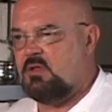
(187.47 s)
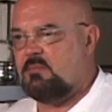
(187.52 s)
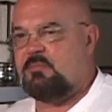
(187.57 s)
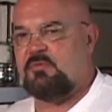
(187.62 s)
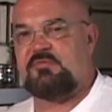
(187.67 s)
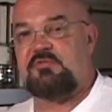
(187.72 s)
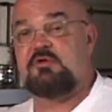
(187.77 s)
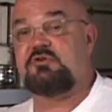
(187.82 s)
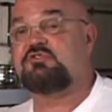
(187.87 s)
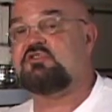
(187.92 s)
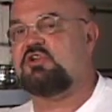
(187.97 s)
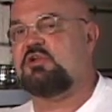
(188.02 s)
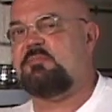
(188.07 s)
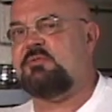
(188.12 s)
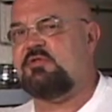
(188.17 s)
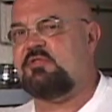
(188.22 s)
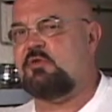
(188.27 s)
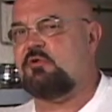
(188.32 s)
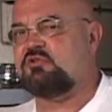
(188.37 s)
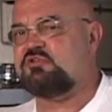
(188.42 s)
But there's going to
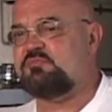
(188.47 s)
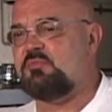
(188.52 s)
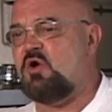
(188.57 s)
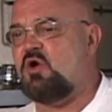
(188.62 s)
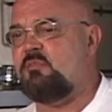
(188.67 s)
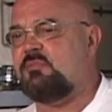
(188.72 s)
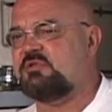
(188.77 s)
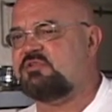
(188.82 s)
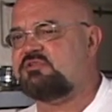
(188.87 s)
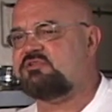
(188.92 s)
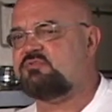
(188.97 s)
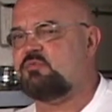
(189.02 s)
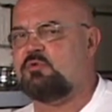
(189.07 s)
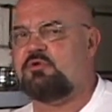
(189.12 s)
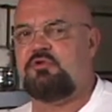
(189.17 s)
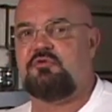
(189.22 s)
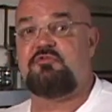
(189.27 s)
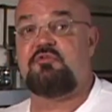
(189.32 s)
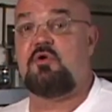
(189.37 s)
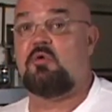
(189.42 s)
be those moments where
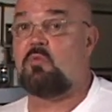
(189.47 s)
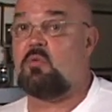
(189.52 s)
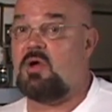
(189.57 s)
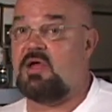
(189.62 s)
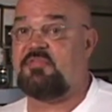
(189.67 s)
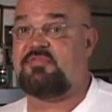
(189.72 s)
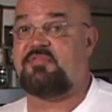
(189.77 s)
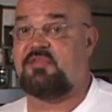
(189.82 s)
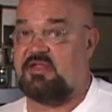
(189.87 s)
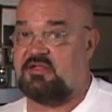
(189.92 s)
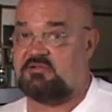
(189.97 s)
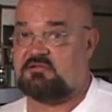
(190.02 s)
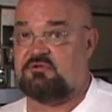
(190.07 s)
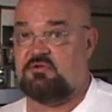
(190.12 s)
you don't want that.